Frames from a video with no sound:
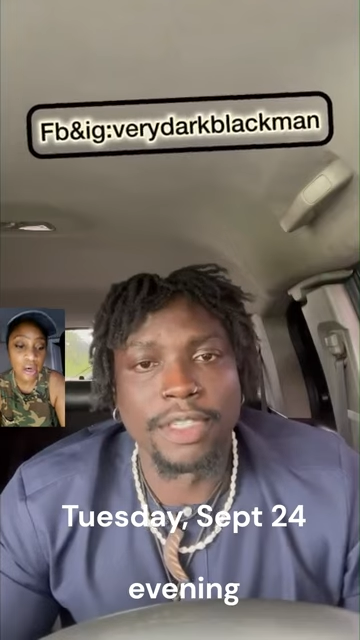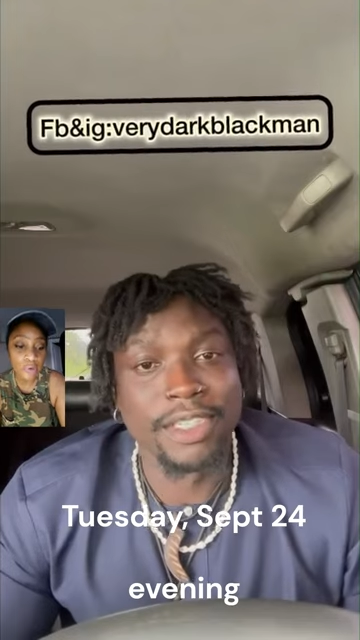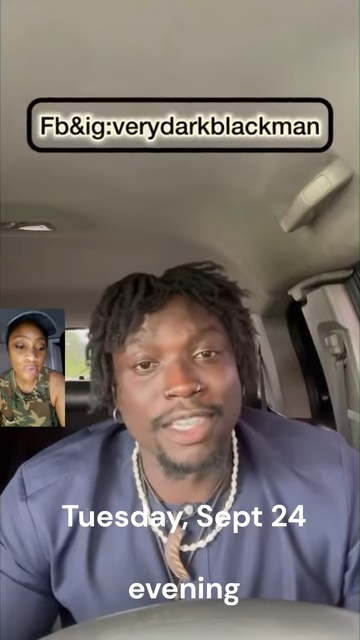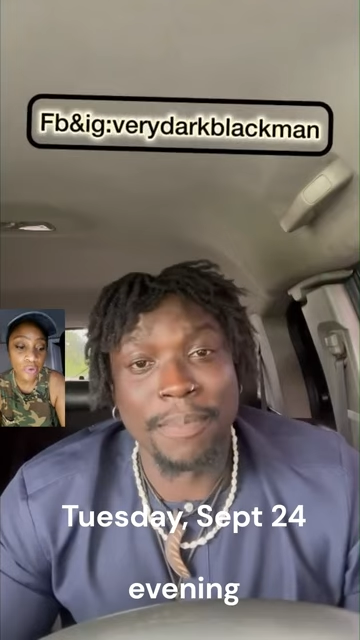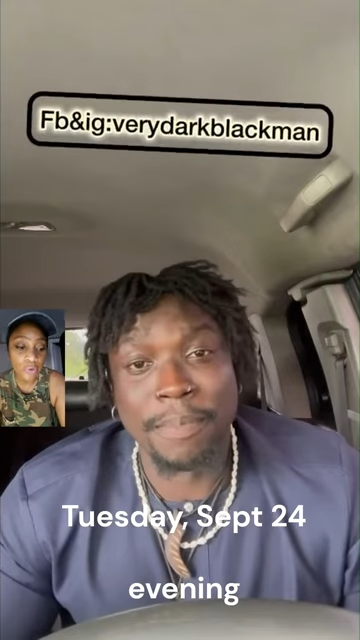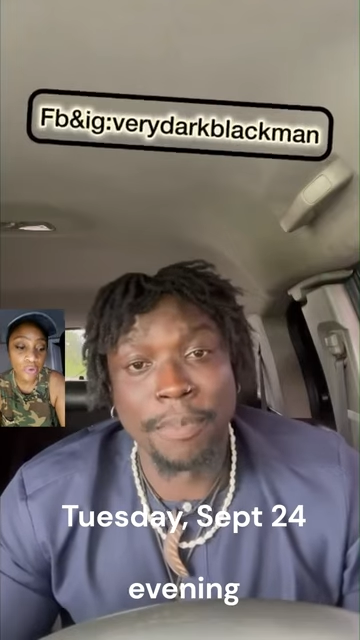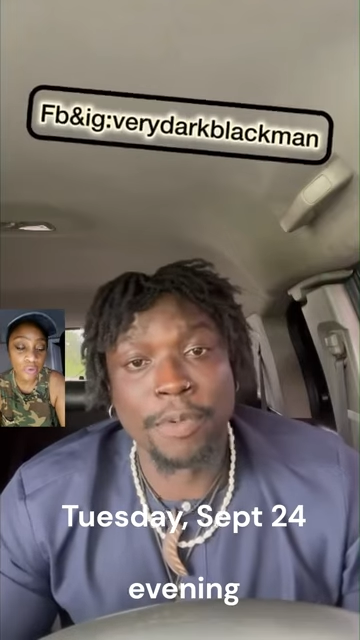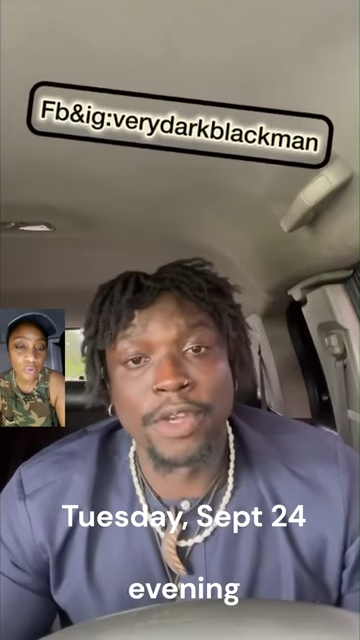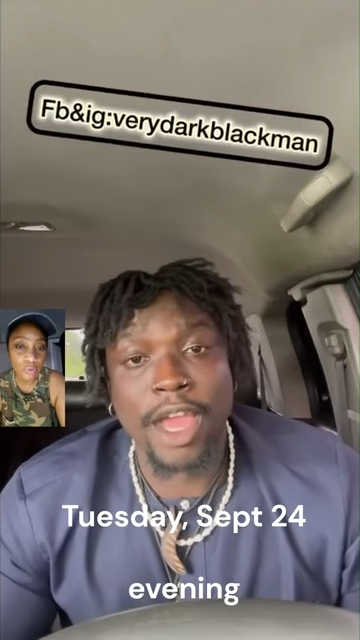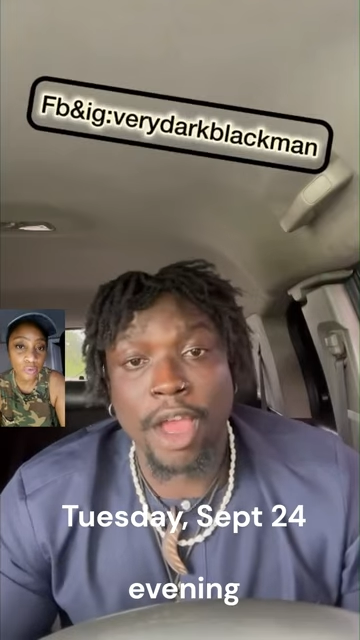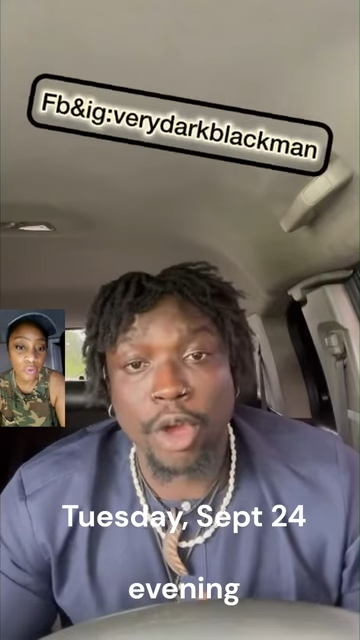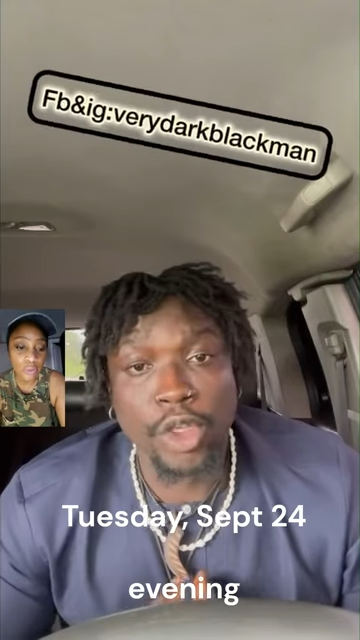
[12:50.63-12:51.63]
I want you
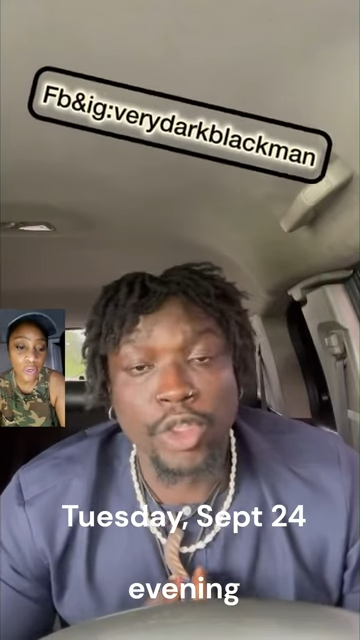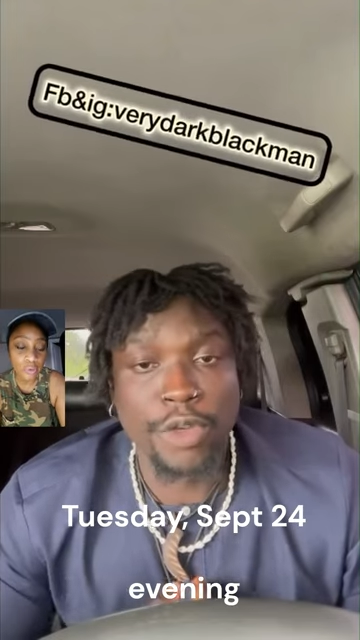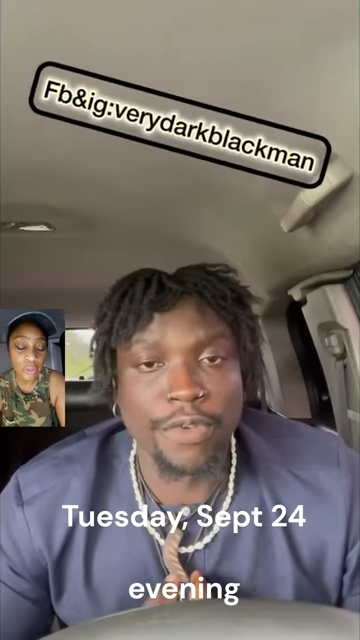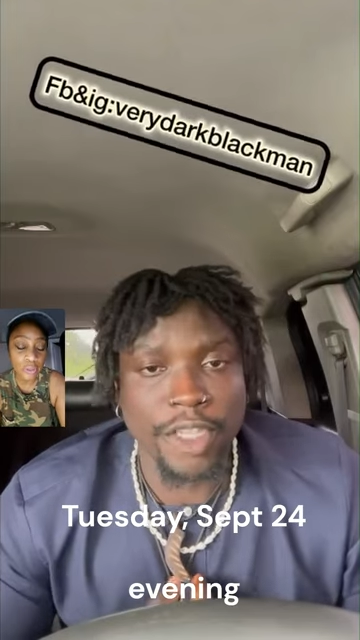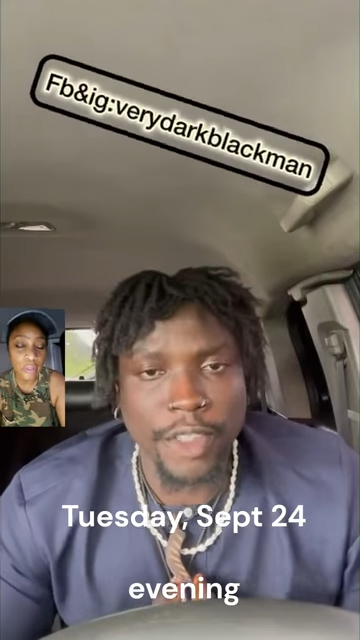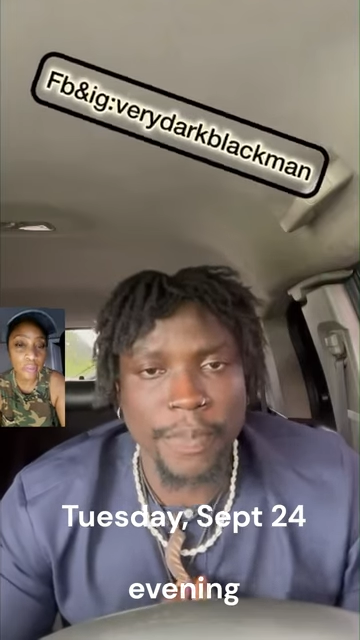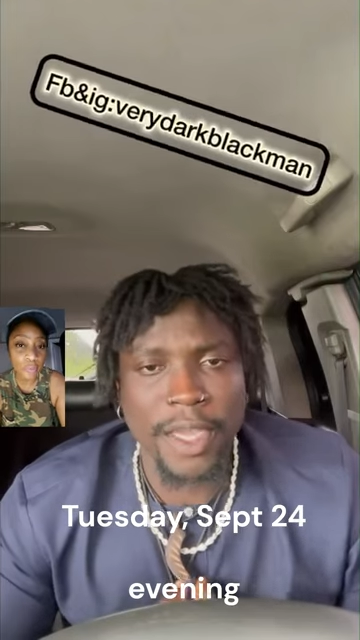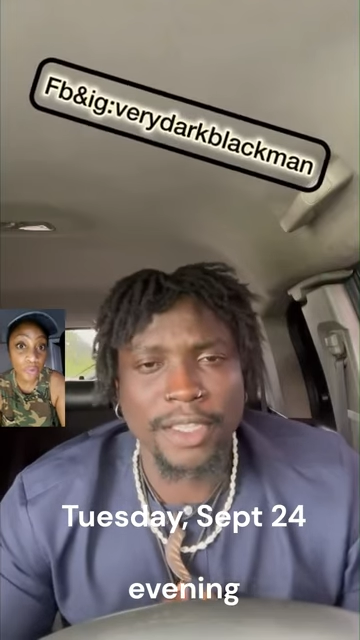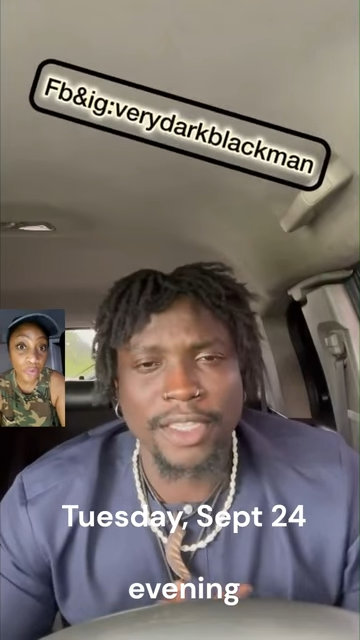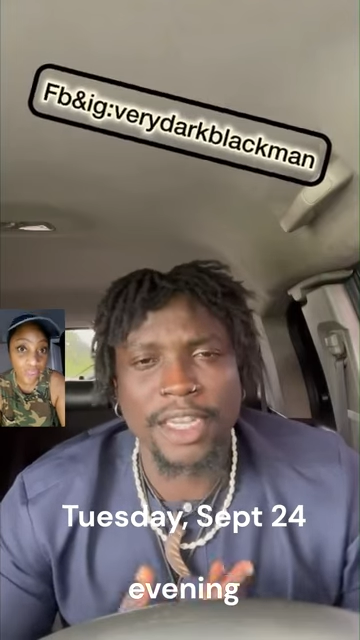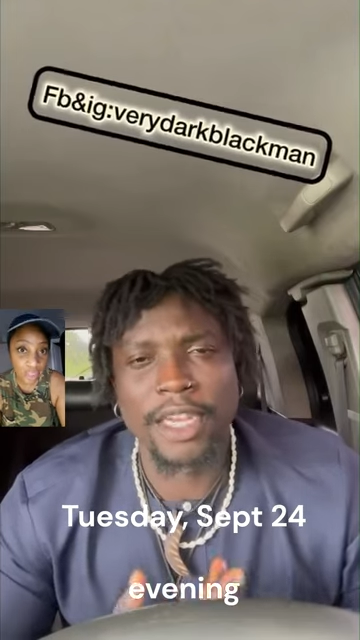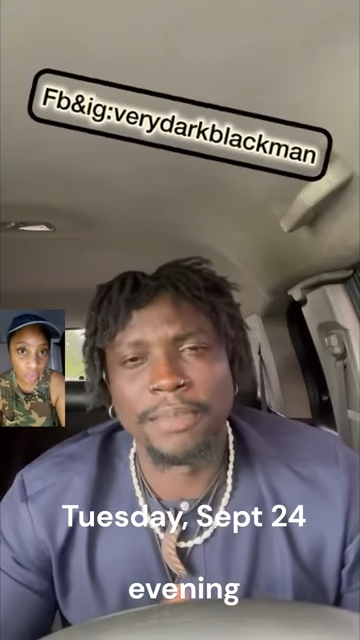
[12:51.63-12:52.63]
to, I want to
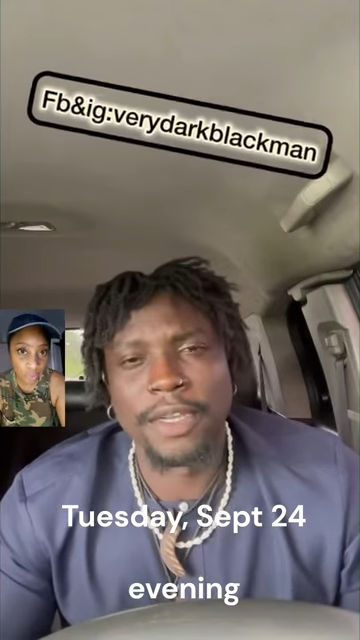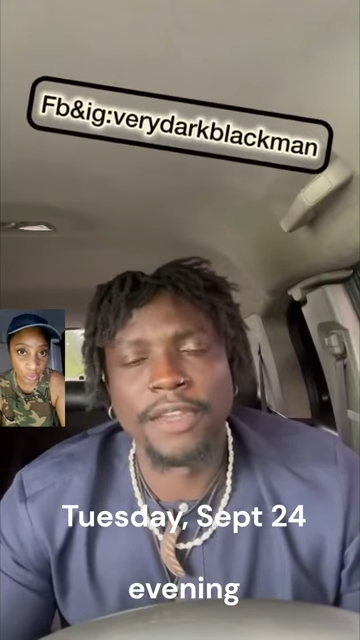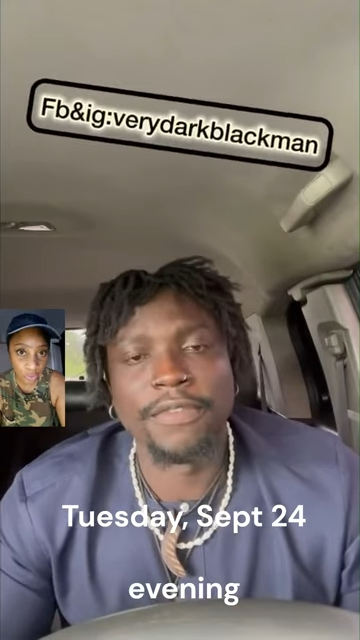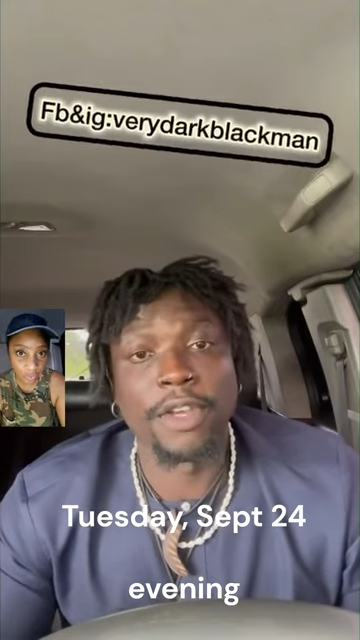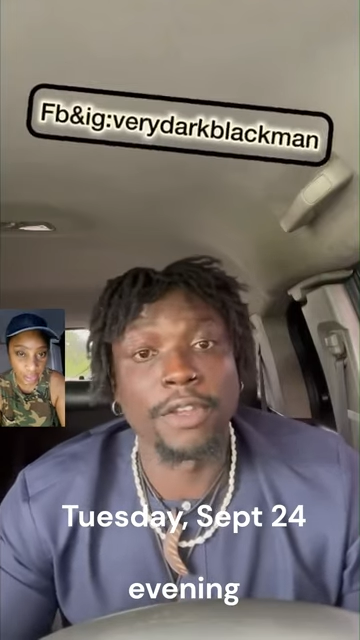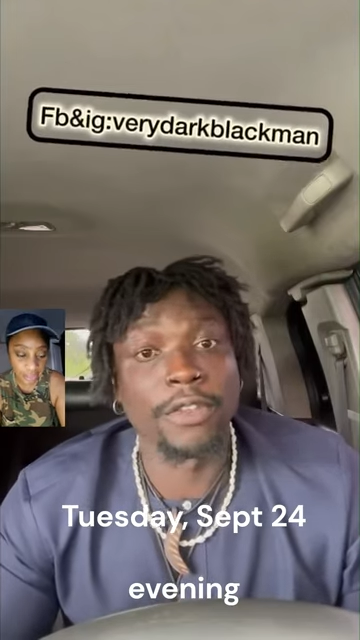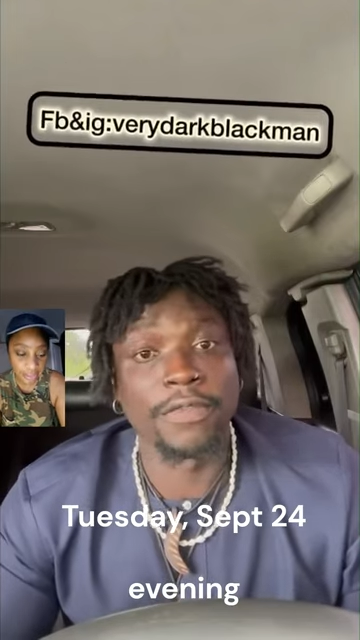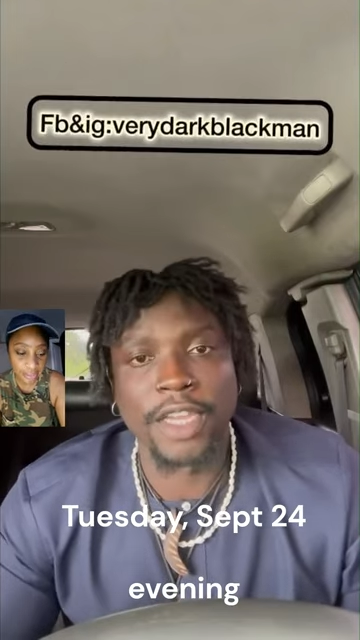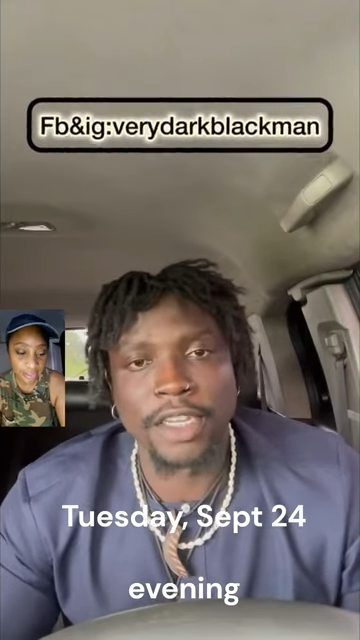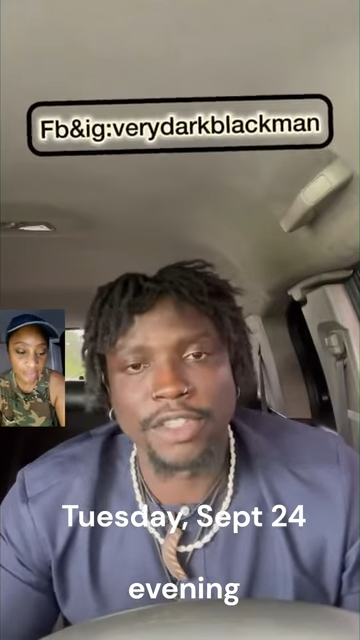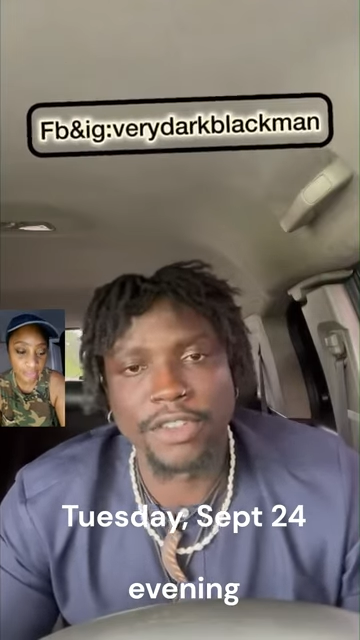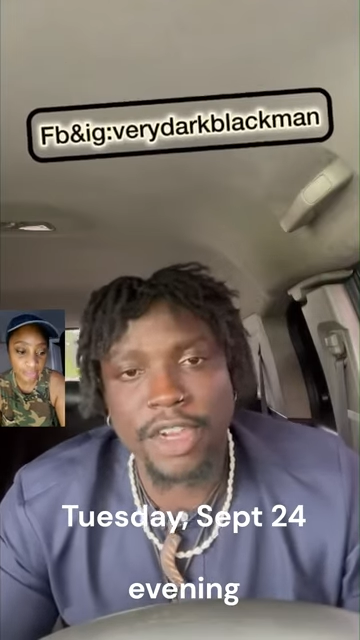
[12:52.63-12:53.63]
imprint him on your mind.